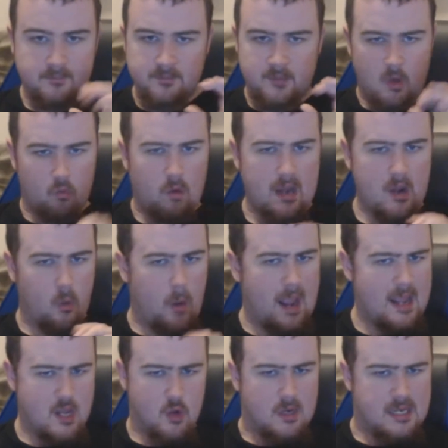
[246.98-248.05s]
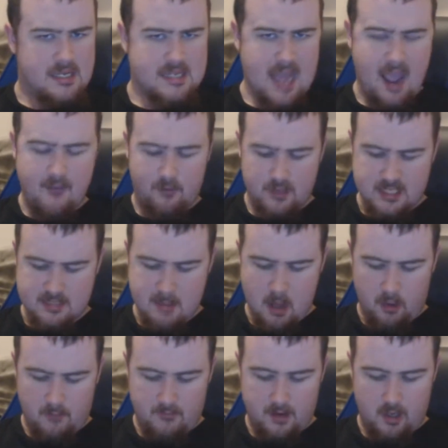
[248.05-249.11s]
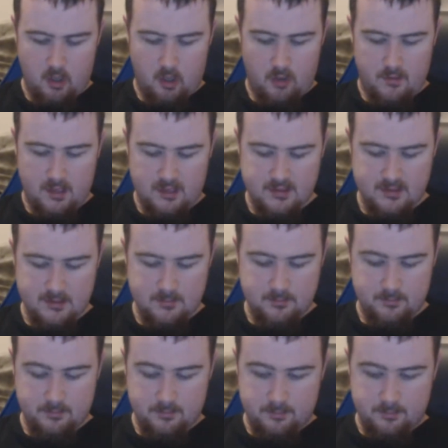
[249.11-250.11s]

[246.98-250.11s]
right away you can definitely smell the vinegar on this.